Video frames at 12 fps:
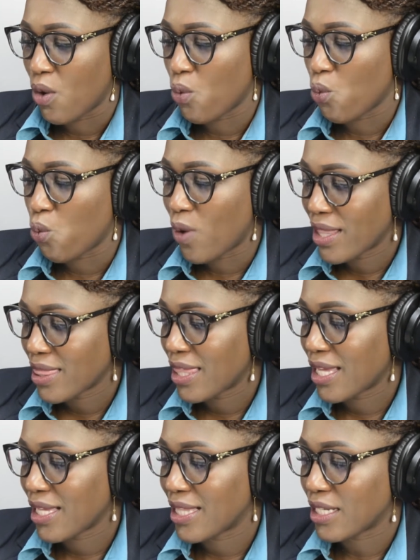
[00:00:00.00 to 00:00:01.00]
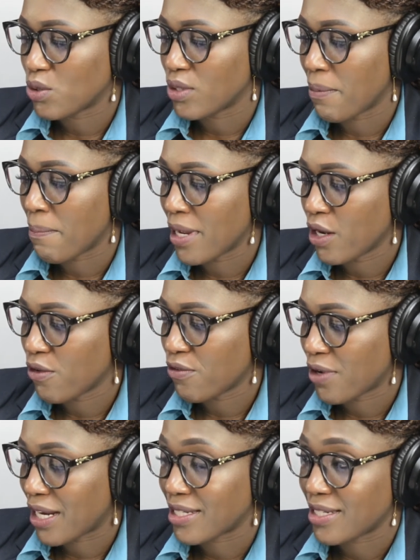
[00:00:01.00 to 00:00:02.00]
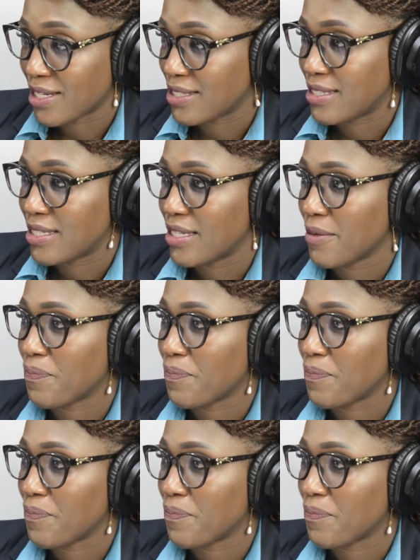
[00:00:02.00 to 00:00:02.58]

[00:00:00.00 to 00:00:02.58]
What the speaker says: One thing that the Bill of Rights does